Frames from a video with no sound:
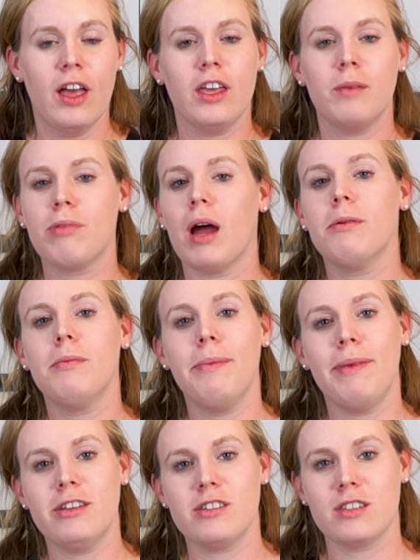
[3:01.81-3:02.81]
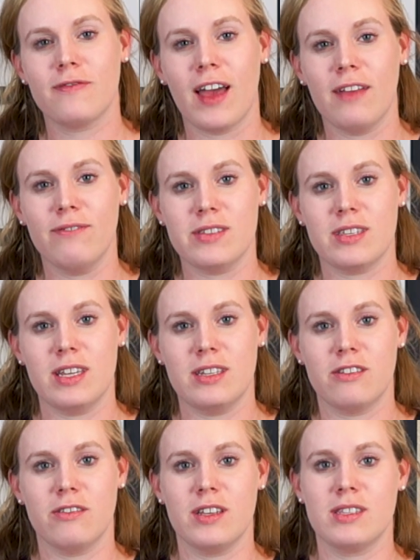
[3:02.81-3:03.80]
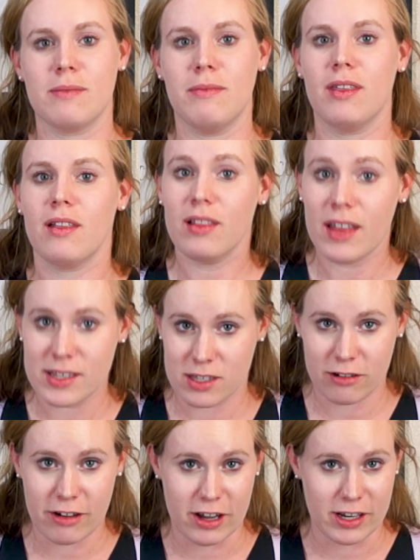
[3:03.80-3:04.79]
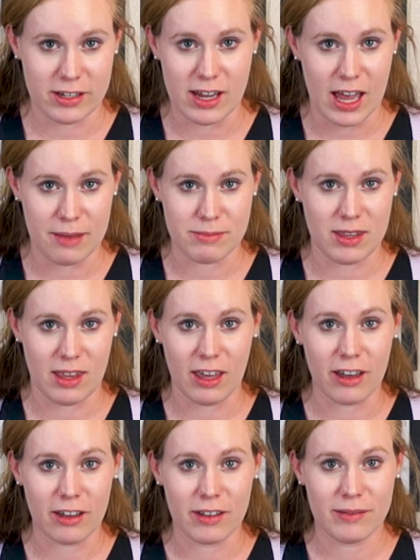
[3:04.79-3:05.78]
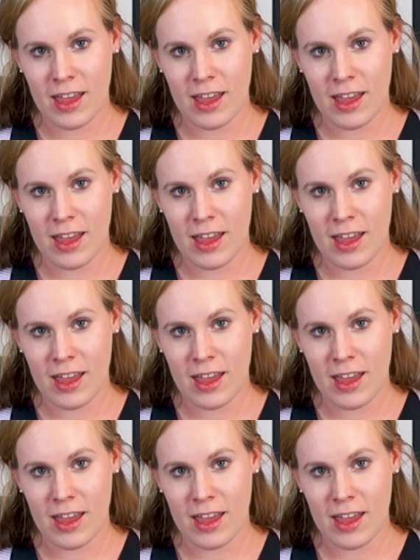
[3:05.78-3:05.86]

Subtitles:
you'll probably be just fine visiting during some of the less crowded times of the year.